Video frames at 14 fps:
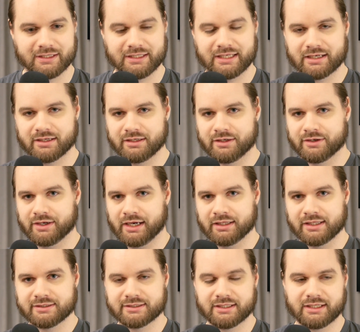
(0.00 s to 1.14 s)
yeah, no, I
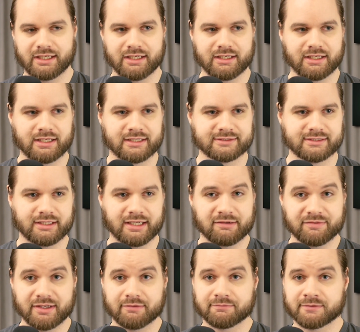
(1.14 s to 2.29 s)
liked it. And it has a
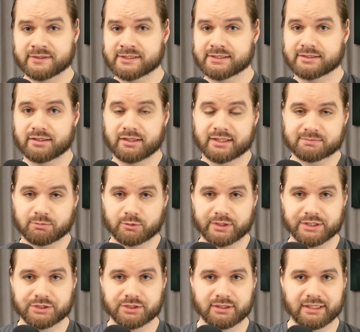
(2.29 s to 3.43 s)
heavy emphasis on
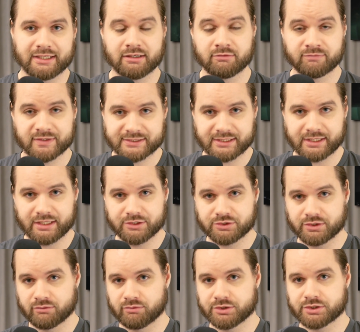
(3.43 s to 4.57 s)
exploration and
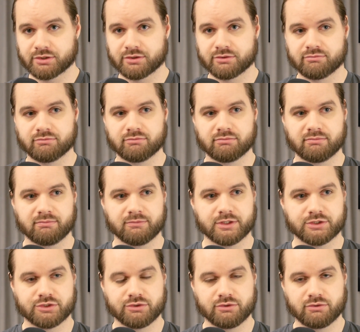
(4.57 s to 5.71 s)
investigation, which are the
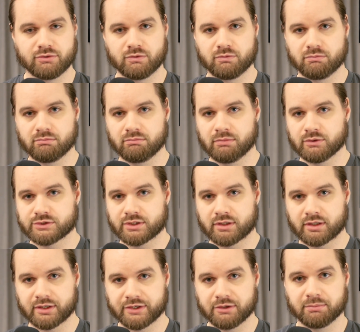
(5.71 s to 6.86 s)
two
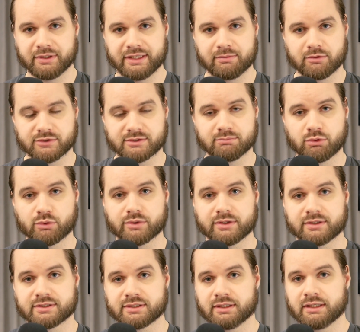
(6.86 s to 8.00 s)
arguably most
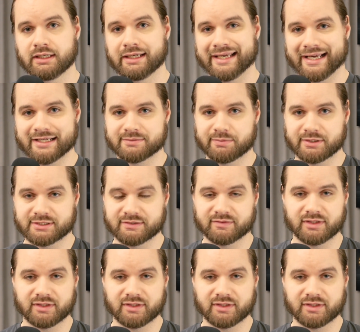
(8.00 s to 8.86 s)
important aspects of